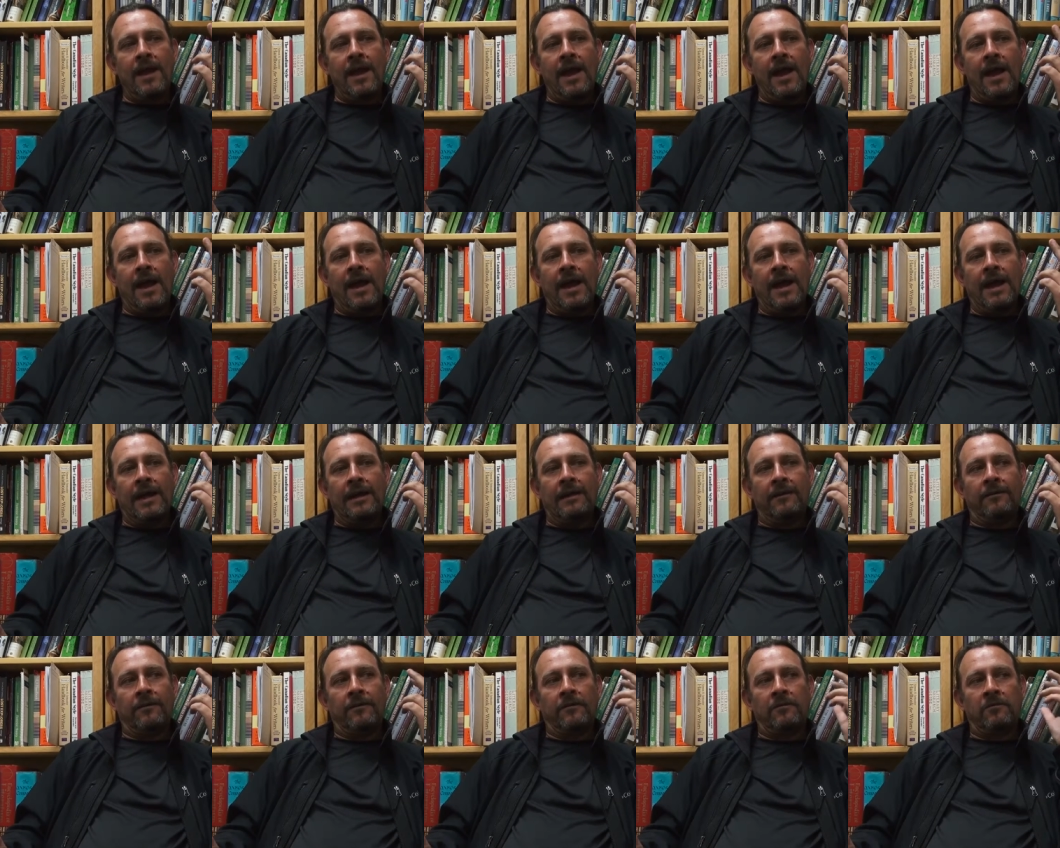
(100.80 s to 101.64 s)

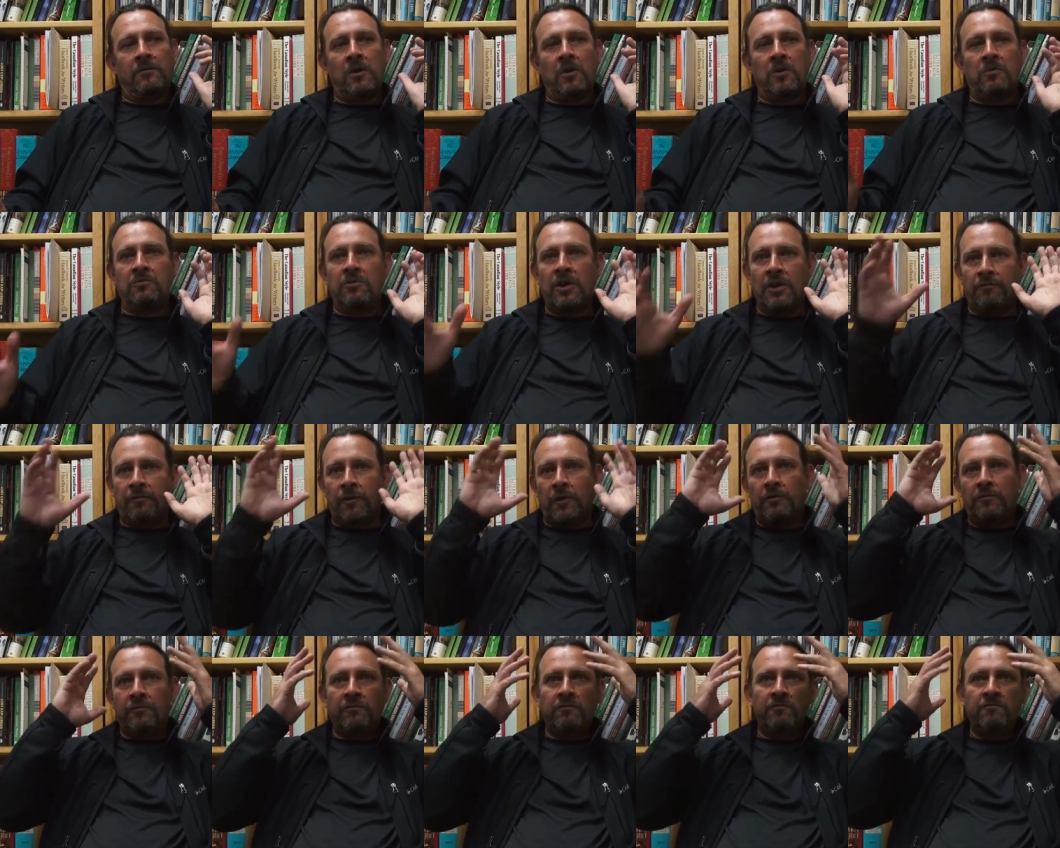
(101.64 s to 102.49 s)
and they're
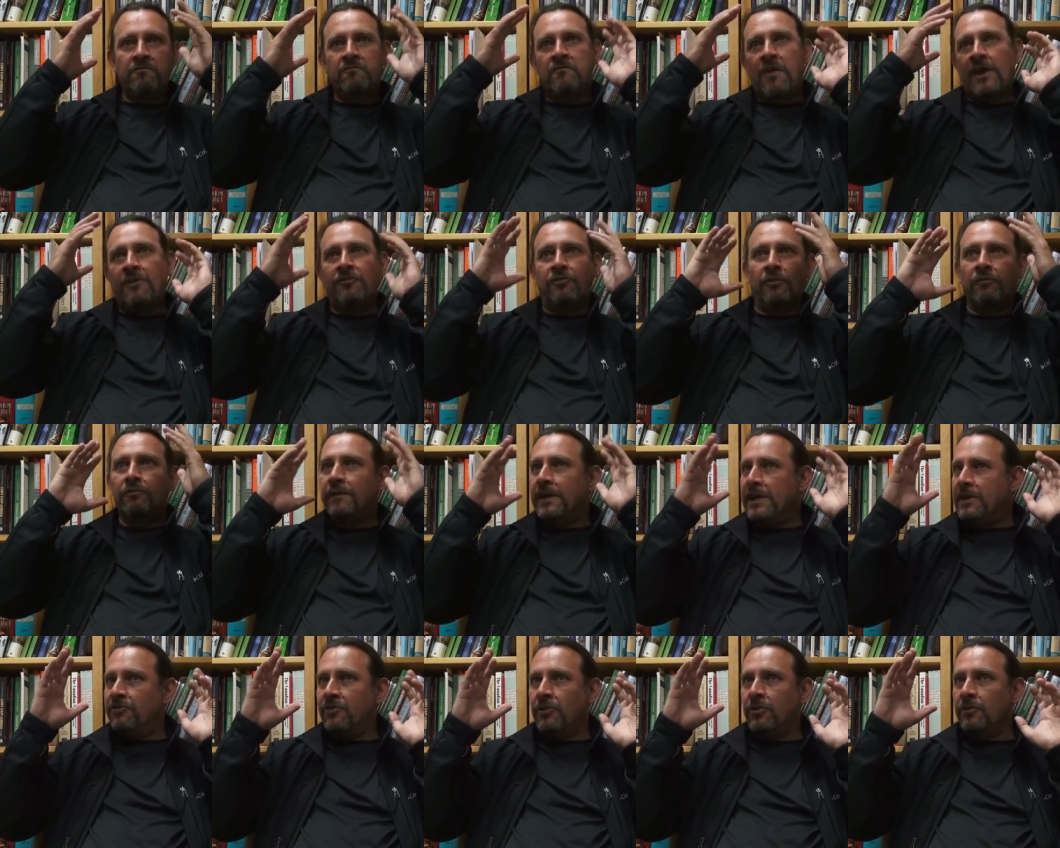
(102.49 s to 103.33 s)
different facial
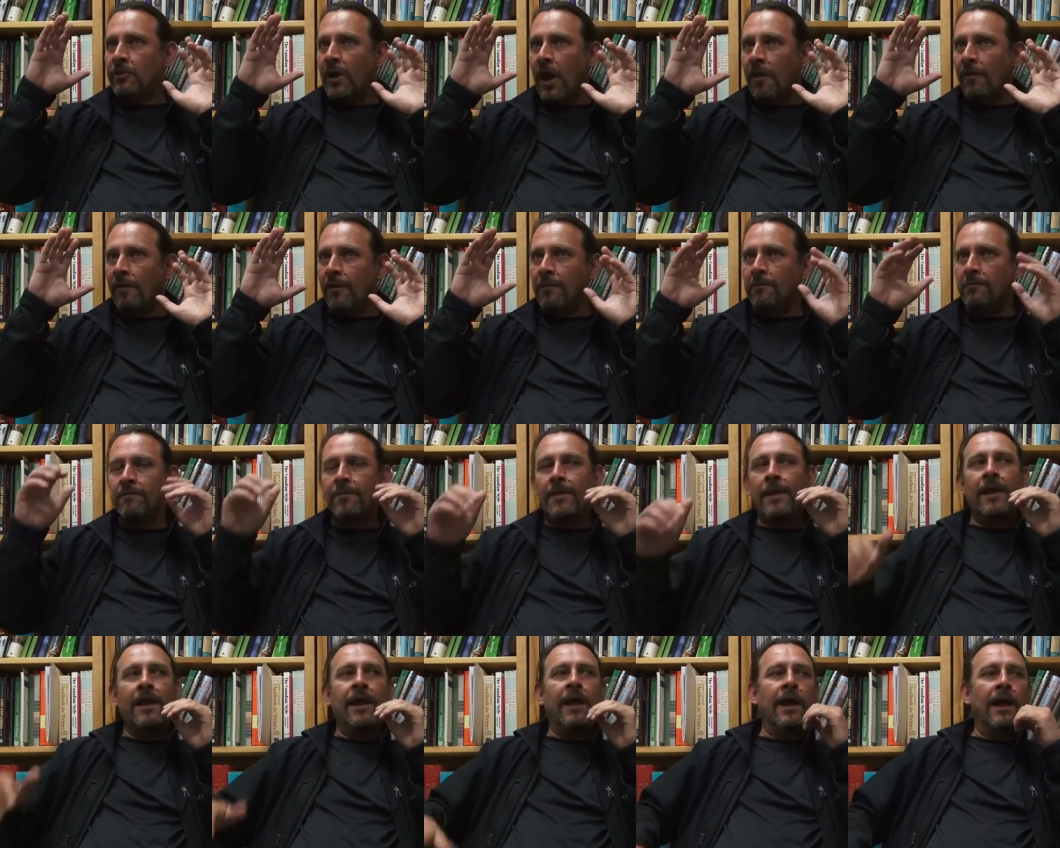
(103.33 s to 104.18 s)
features on them,
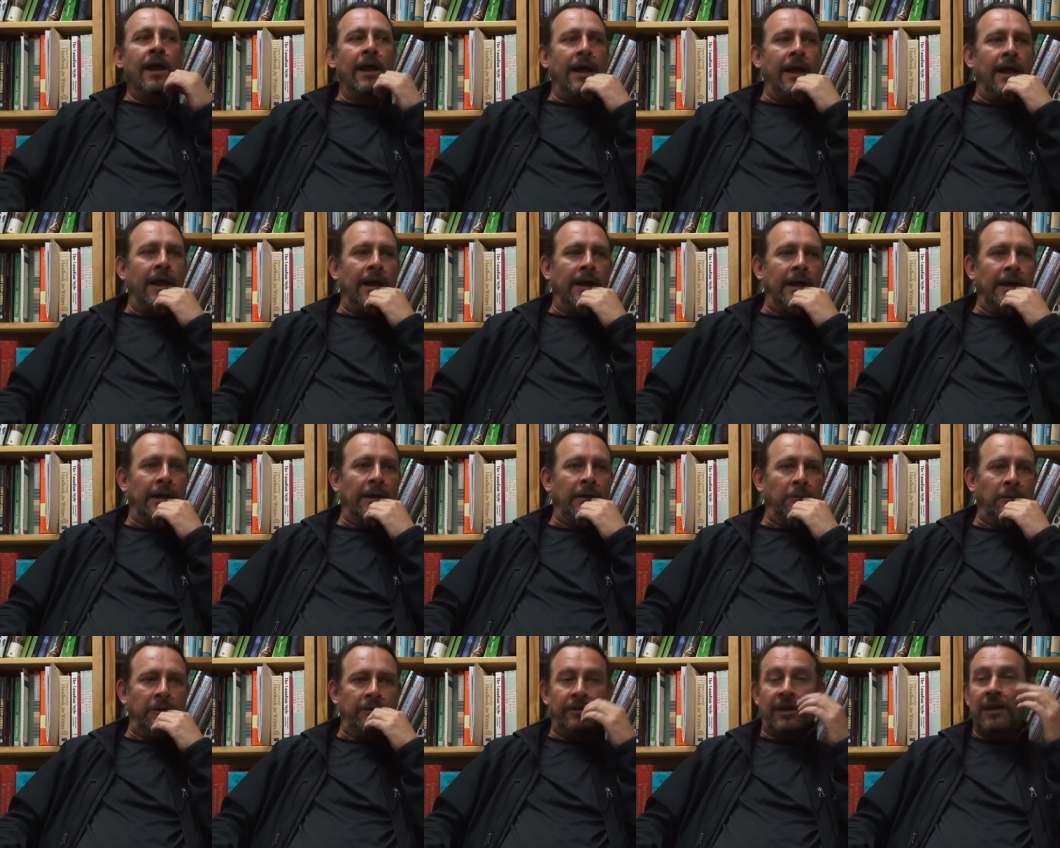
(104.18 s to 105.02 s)
uh,
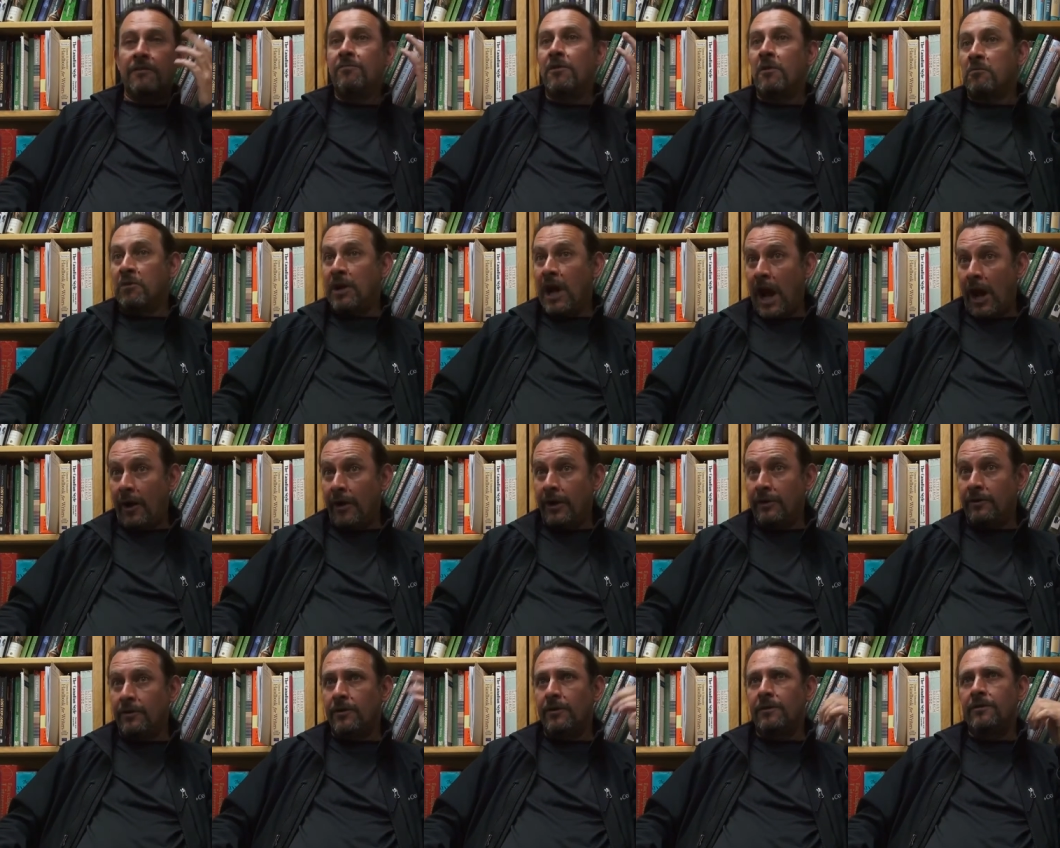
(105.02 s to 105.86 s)
which give them
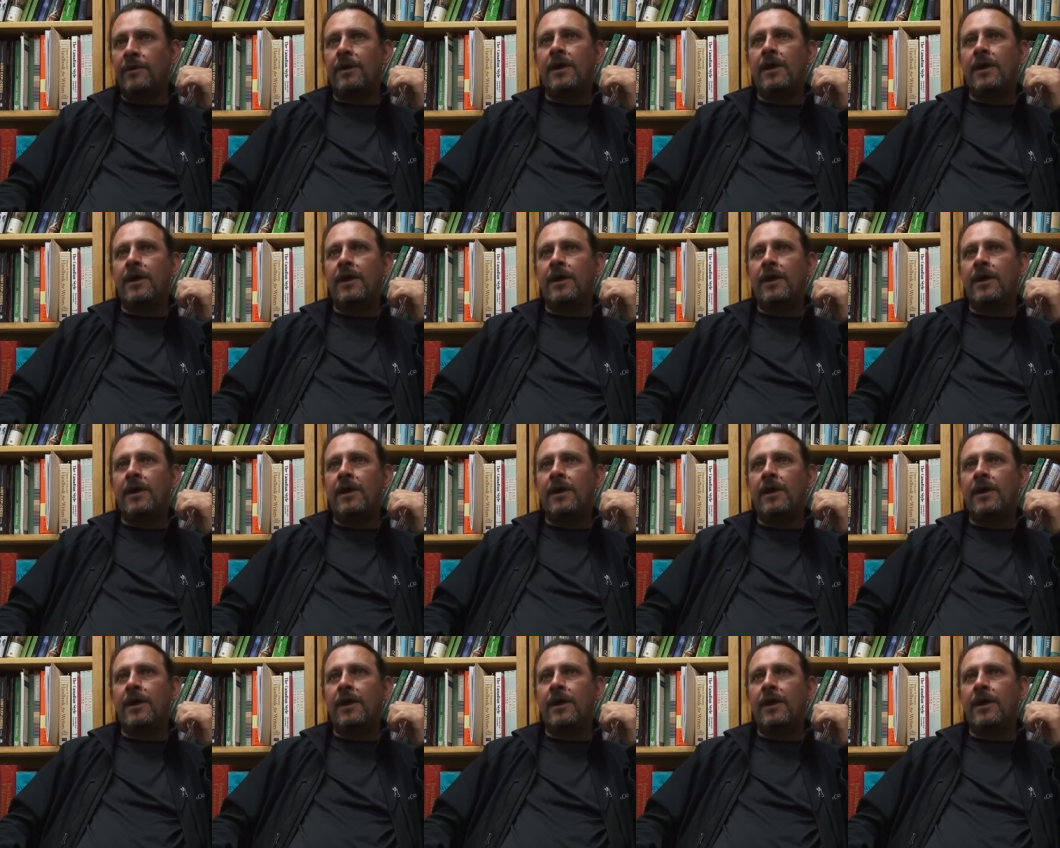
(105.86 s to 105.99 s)
character.